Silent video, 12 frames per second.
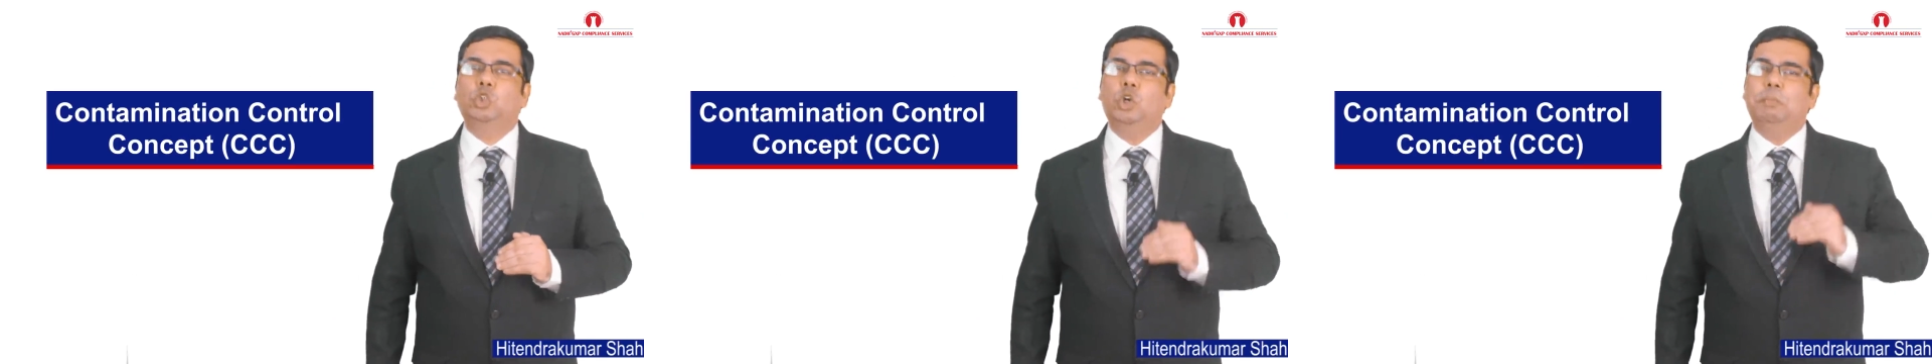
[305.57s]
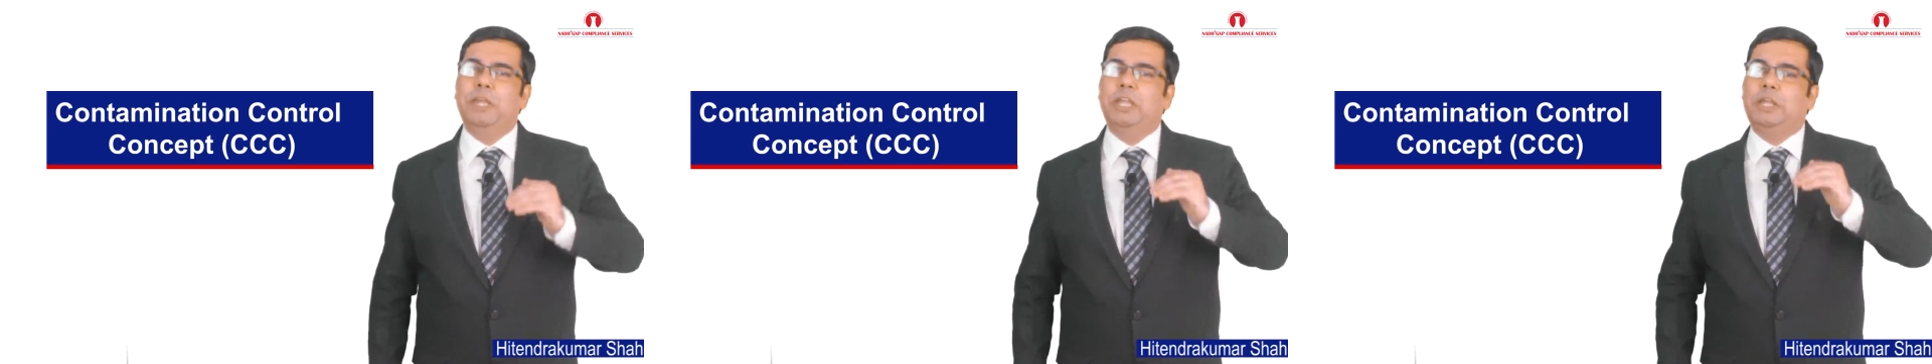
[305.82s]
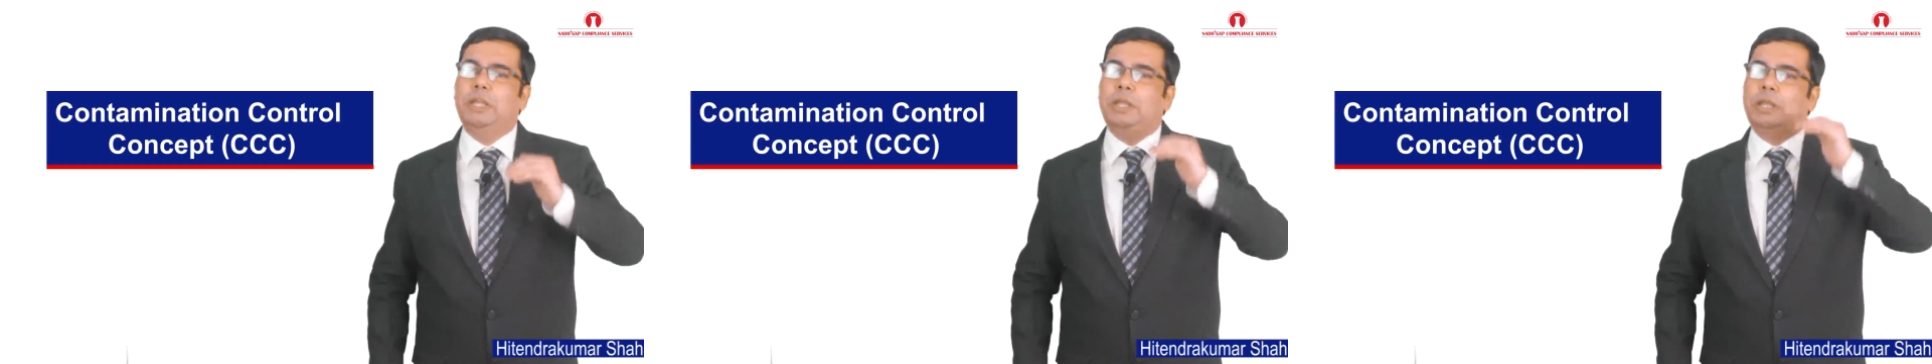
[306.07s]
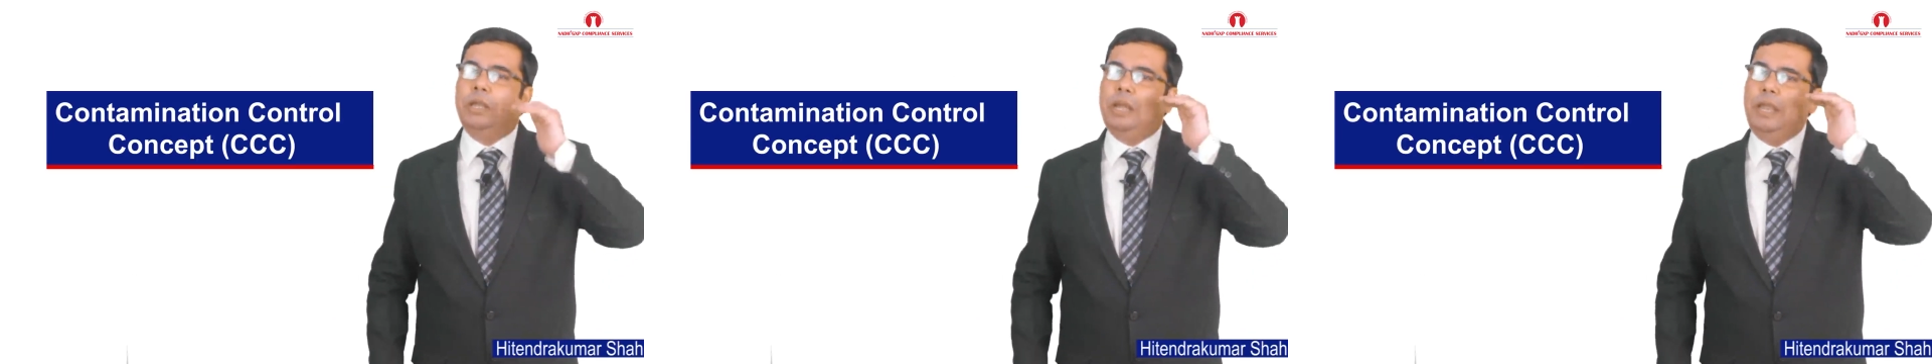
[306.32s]
should
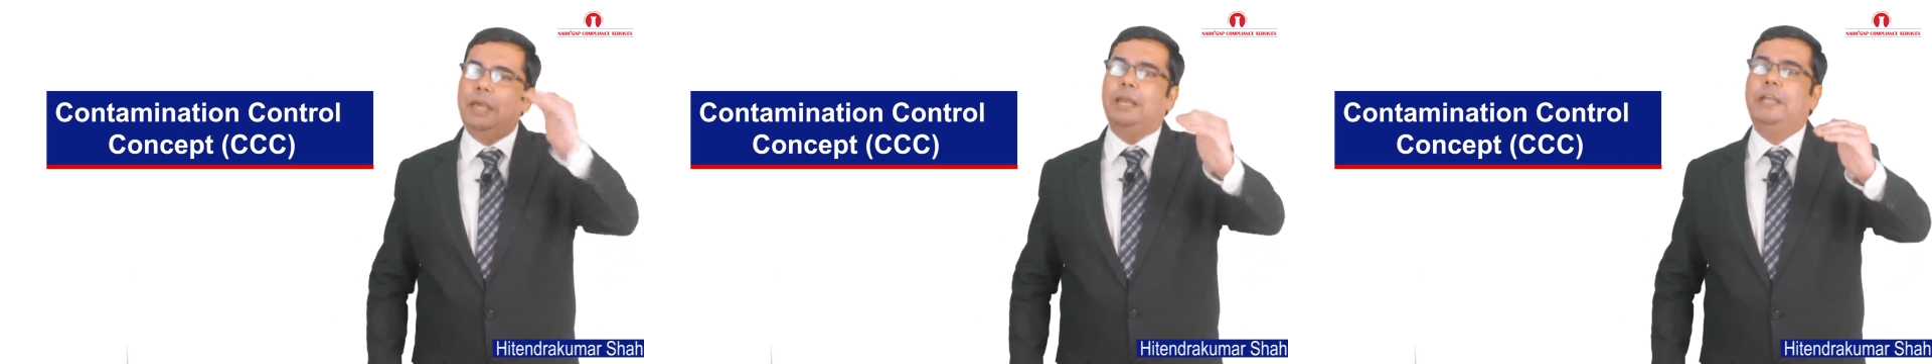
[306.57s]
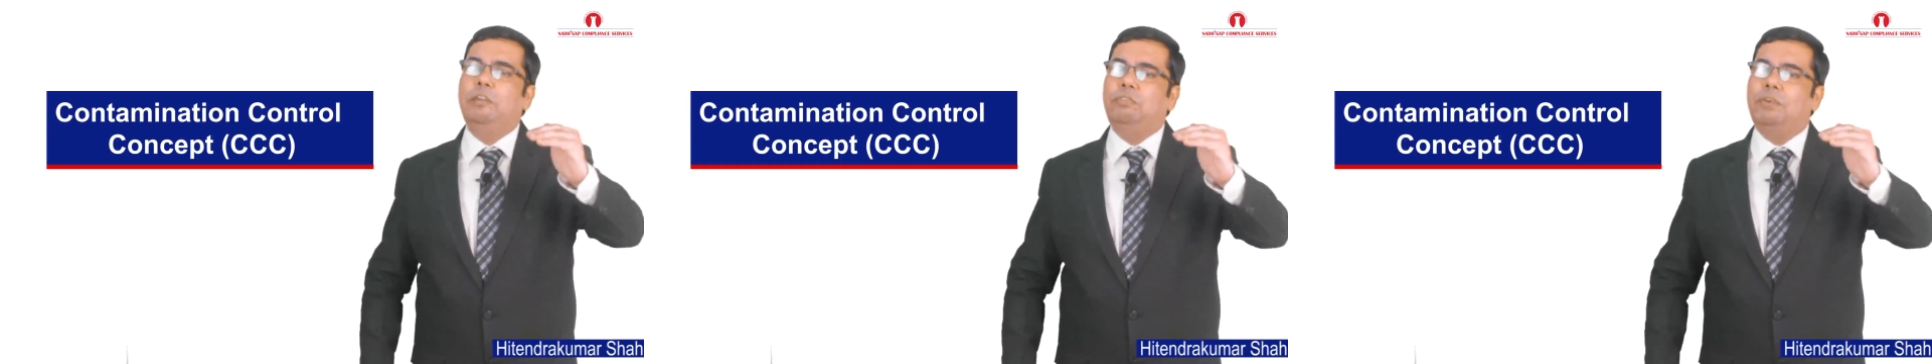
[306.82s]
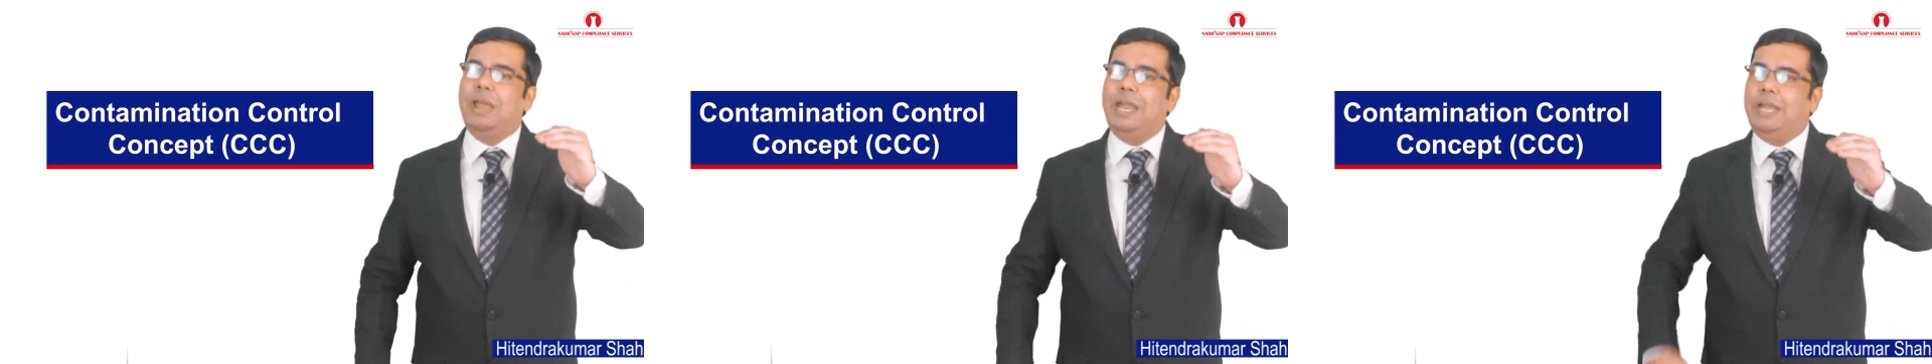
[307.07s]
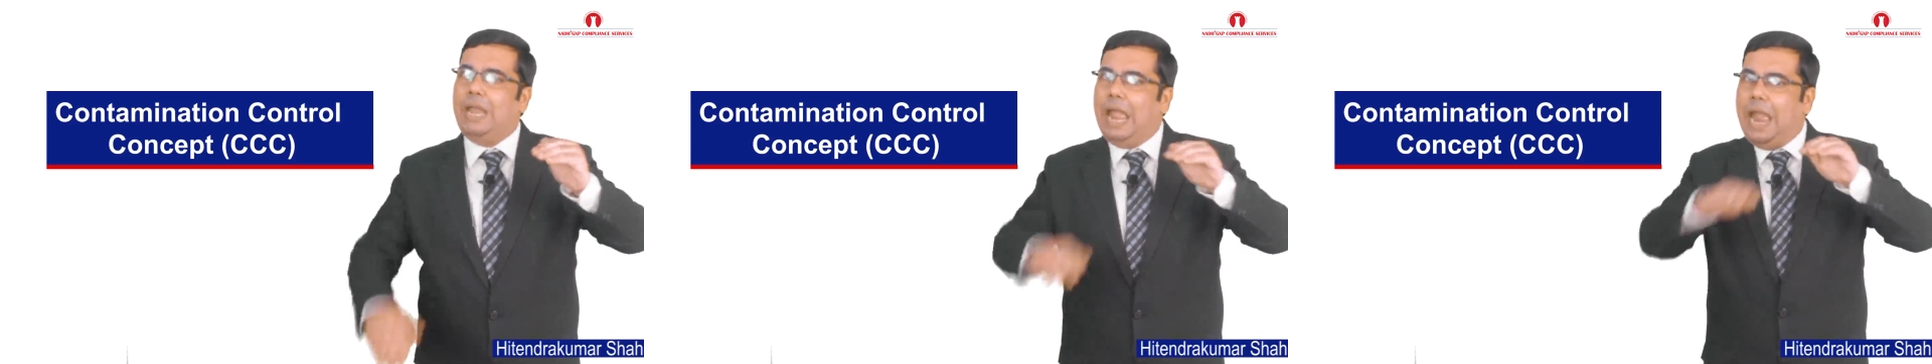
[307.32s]
be clearly defined